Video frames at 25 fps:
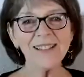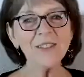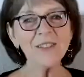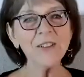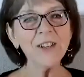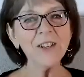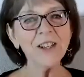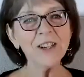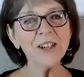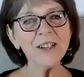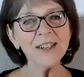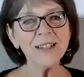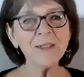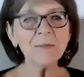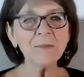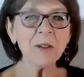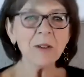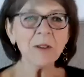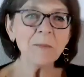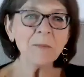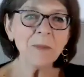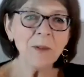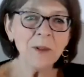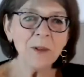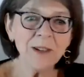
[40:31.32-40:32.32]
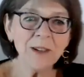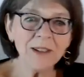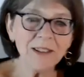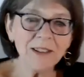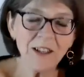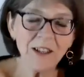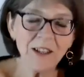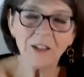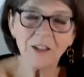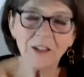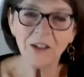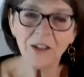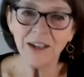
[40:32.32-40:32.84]
so here's some
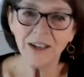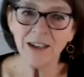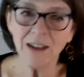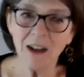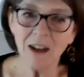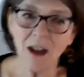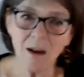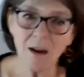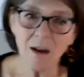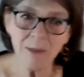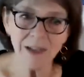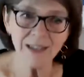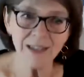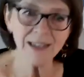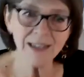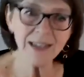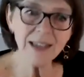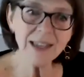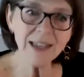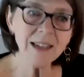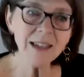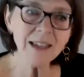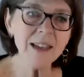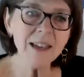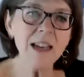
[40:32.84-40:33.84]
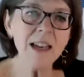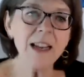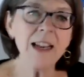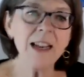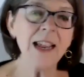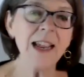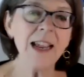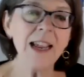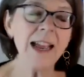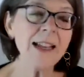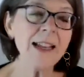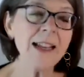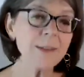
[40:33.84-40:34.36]
concluding comments. I think
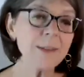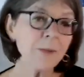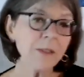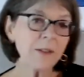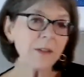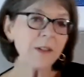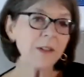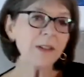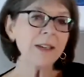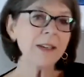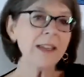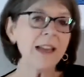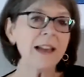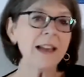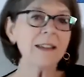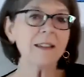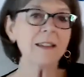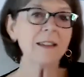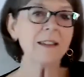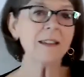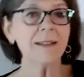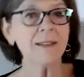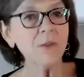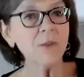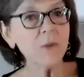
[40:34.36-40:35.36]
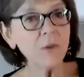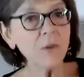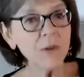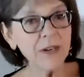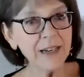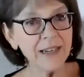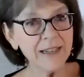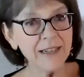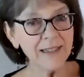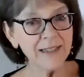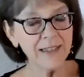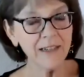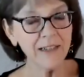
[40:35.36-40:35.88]
as we look at the
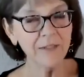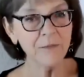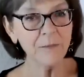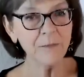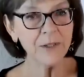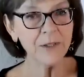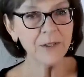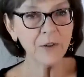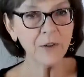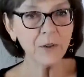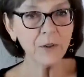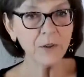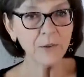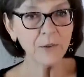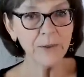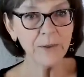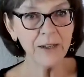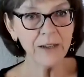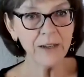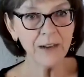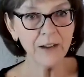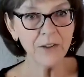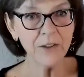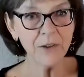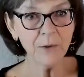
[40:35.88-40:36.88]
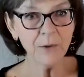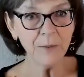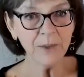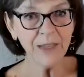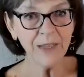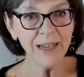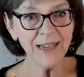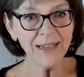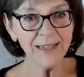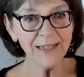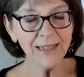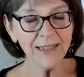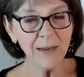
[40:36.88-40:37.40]
stories that have been told about other
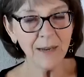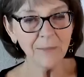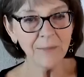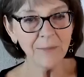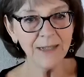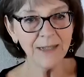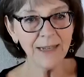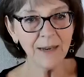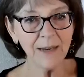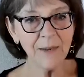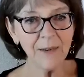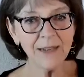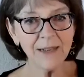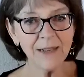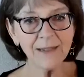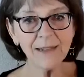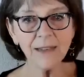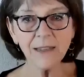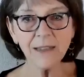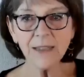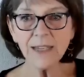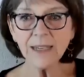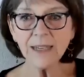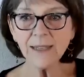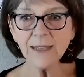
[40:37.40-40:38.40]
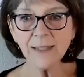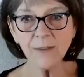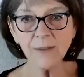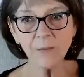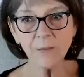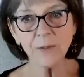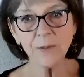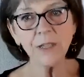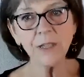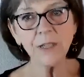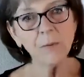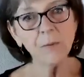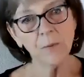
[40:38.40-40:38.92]
plagues and epidemics, I think it's
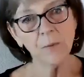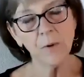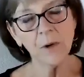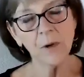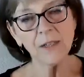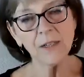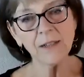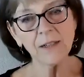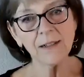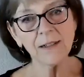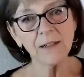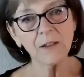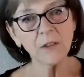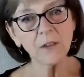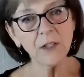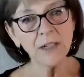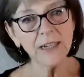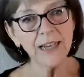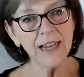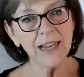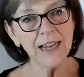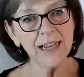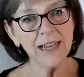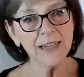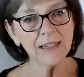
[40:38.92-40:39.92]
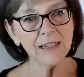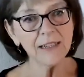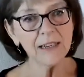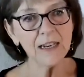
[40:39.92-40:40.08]
really important to look at